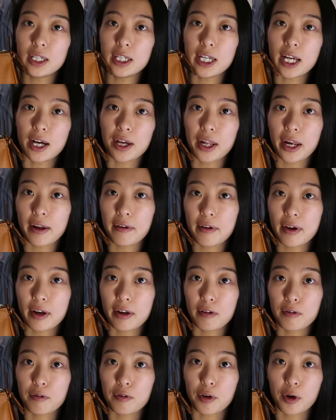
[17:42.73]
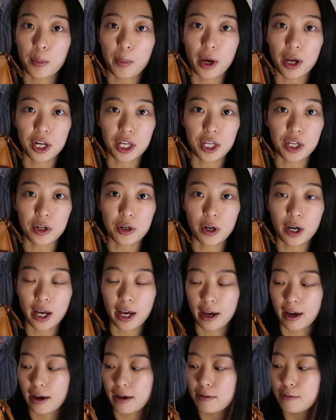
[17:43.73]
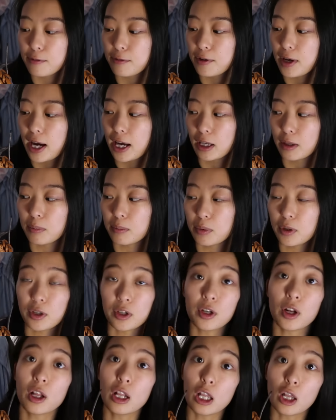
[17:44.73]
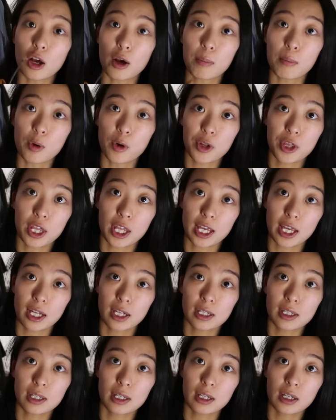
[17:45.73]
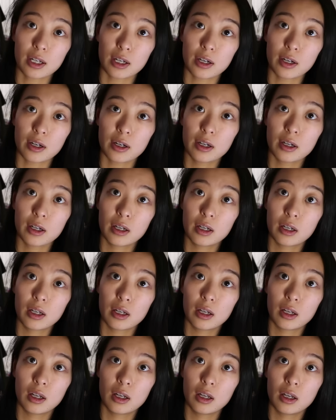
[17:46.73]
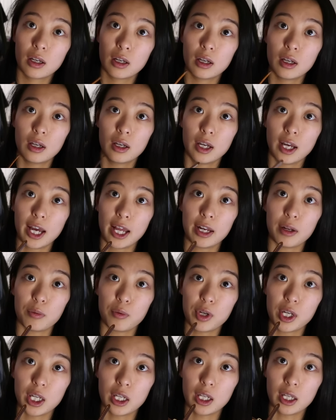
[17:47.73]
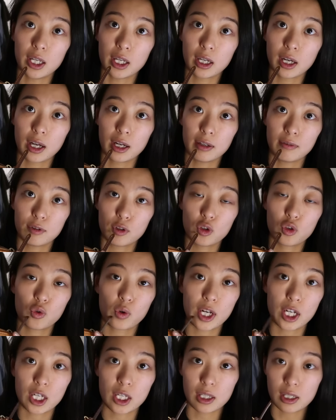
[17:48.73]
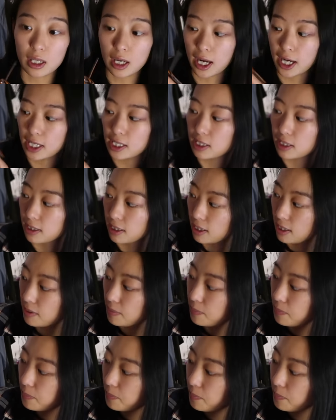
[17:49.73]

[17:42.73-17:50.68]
now that I've had it for about a year and a half, I can put a lot more things in here. And it really kind of stretches nicely.